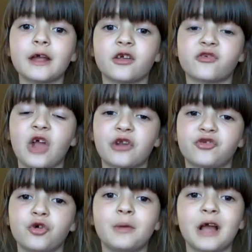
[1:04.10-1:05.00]
like his jet
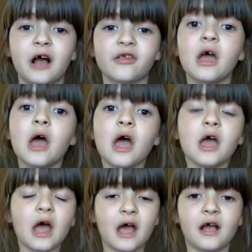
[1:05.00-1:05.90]
too because
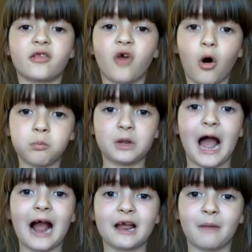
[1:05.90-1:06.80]
it's all
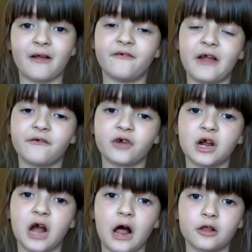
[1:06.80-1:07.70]
black and my
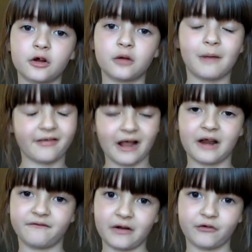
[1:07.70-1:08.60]
favorite color, my
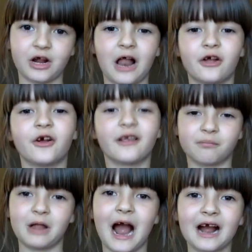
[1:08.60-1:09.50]
second favorite color is
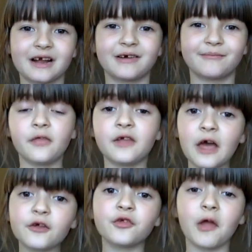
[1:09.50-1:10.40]
black. And the
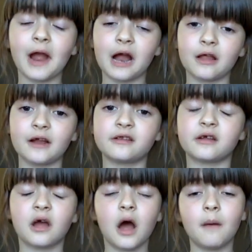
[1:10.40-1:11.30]
other thing I
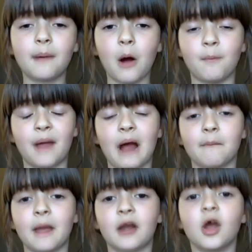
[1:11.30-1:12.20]
liked about
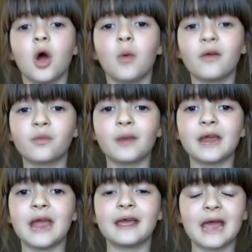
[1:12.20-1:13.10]
Batman was when
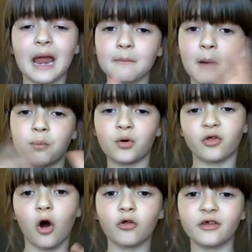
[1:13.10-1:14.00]
he came up with
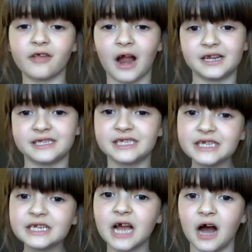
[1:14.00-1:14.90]
all these
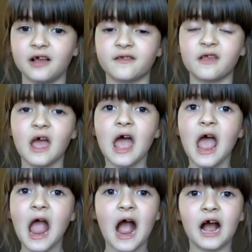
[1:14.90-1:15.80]
ideas.
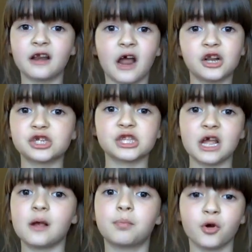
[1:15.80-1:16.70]
And I just
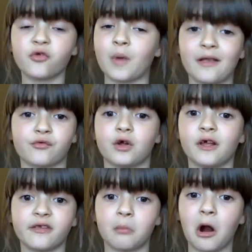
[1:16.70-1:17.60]
think Bruce Wayne's
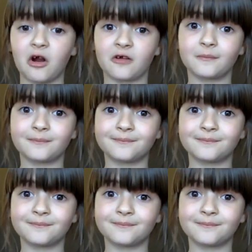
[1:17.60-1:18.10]
really smart.